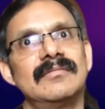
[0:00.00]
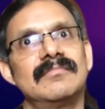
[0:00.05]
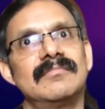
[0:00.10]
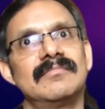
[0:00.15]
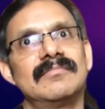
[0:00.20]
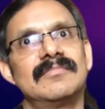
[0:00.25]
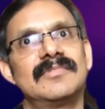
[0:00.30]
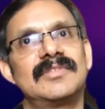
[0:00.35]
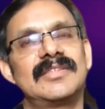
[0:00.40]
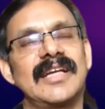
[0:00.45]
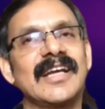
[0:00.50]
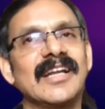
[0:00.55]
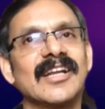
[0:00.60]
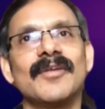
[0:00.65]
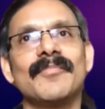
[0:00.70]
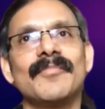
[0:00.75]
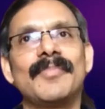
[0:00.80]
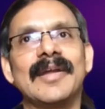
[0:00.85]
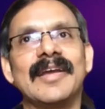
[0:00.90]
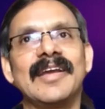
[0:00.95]
second
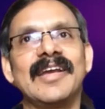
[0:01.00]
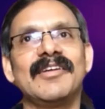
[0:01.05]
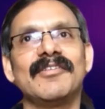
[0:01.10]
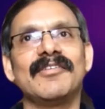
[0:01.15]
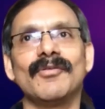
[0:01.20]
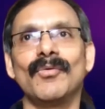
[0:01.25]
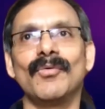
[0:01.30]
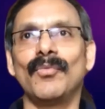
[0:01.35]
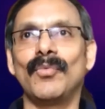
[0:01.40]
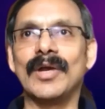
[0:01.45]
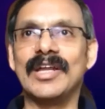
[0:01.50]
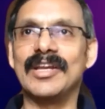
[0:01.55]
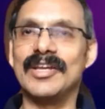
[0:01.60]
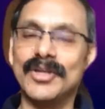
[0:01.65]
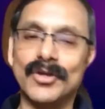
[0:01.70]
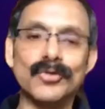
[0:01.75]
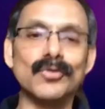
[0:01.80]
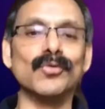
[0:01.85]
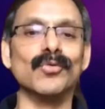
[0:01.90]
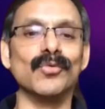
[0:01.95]
company, we
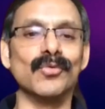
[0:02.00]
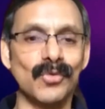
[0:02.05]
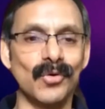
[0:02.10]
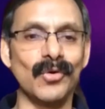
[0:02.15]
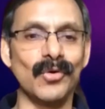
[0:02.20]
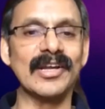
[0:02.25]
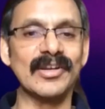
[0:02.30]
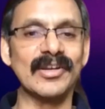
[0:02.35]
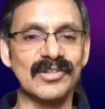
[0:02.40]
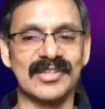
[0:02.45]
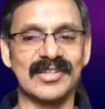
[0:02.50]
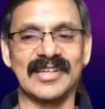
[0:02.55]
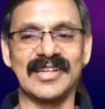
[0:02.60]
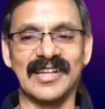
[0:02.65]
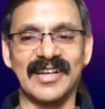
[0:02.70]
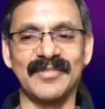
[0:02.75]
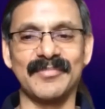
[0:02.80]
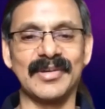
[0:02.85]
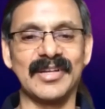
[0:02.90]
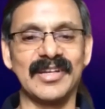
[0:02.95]
knew going into second
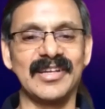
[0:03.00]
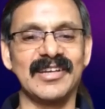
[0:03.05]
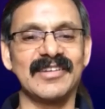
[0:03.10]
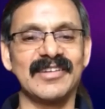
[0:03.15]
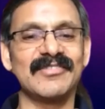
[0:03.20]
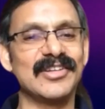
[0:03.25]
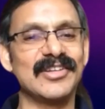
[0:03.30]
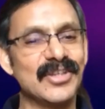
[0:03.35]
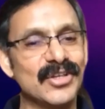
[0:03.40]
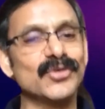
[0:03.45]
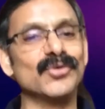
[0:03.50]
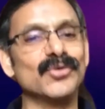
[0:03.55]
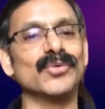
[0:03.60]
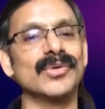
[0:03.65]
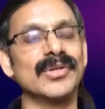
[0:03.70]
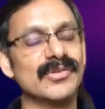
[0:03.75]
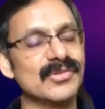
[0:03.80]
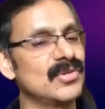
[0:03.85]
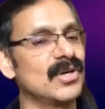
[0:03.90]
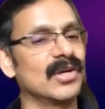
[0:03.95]
company, we knew
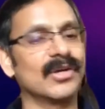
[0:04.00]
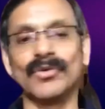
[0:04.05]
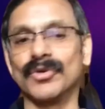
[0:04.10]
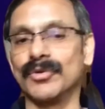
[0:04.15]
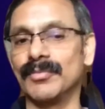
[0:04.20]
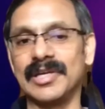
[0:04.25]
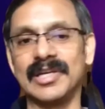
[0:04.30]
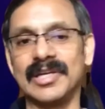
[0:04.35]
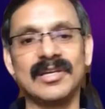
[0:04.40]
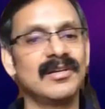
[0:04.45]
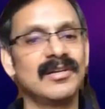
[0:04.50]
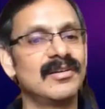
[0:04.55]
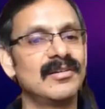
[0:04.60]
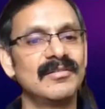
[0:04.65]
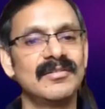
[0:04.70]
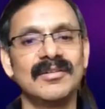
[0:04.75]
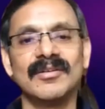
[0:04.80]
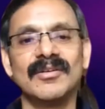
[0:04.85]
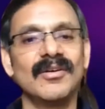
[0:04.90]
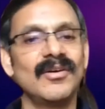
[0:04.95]
it was not going to be
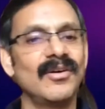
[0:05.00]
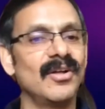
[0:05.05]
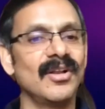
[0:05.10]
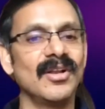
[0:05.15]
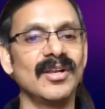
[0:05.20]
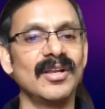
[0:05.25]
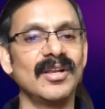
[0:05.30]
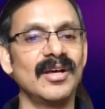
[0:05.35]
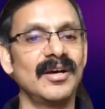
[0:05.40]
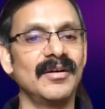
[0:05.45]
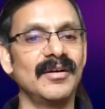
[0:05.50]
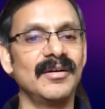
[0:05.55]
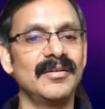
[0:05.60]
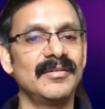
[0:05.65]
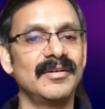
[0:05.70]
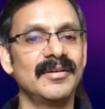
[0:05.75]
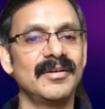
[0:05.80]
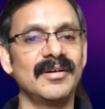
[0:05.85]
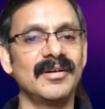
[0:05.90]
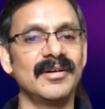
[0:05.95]
all
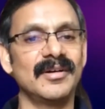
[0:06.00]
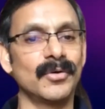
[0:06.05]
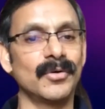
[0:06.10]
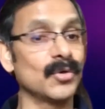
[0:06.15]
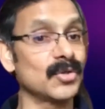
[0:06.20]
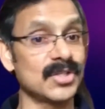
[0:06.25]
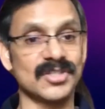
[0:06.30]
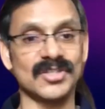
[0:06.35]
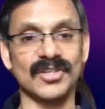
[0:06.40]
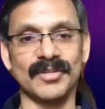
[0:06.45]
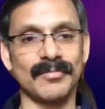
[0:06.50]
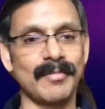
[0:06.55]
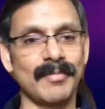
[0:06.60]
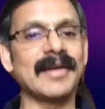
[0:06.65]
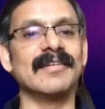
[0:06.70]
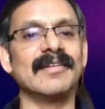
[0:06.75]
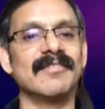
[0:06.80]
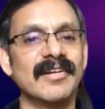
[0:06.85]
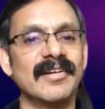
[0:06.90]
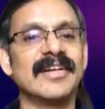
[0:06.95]
roses on the
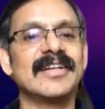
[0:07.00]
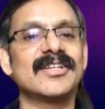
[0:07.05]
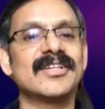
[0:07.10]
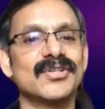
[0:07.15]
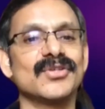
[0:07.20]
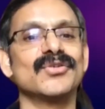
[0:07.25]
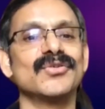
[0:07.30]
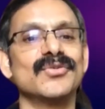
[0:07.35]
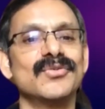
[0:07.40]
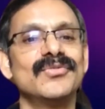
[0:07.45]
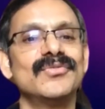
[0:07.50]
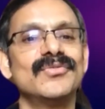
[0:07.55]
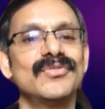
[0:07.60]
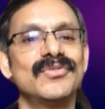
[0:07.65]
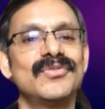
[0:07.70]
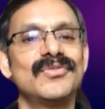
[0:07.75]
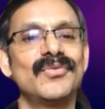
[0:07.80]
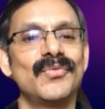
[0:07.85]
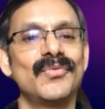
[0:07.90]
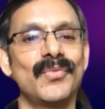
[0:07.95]
bed, right? So
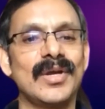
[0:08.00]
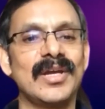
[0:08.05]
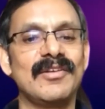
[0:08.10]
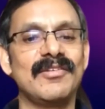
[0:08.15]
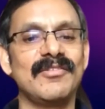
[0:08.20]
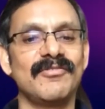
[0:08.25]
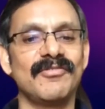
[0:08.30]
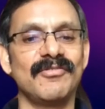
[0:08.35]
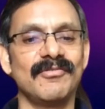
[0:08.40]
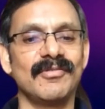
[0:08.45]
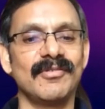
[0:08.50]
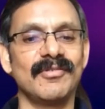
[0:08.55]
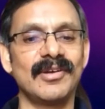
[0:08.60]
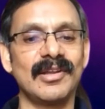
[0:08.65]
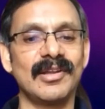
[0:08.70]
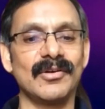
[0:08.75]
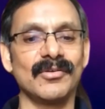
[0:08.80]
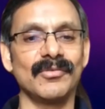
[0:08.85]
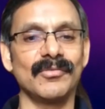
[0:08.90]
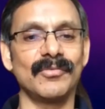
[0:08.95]
we
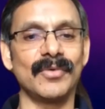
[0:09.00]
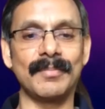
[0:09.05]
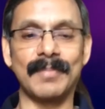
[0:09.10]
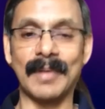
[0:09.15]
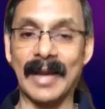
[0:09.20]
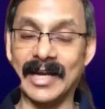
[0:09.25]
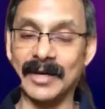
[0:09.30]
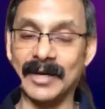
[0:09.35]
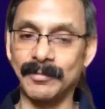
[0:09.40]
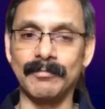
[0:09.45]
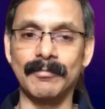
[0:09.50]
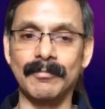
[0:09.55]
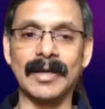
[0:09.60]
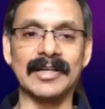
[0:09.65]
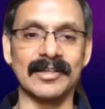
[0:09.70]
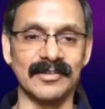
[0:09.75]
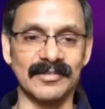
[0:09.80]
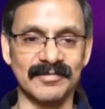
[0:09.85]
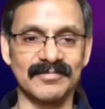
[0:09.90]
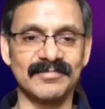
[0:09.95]
planned
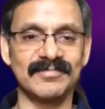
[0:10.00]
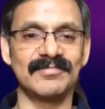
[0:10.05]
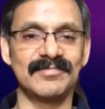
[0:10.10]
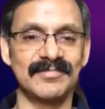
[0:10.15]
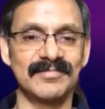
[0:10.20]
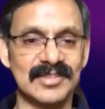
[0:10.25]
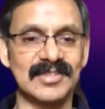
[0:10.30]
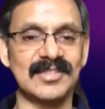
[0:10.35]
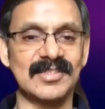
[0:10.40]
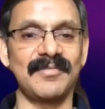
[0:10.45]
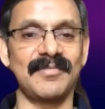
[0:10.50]
better this time.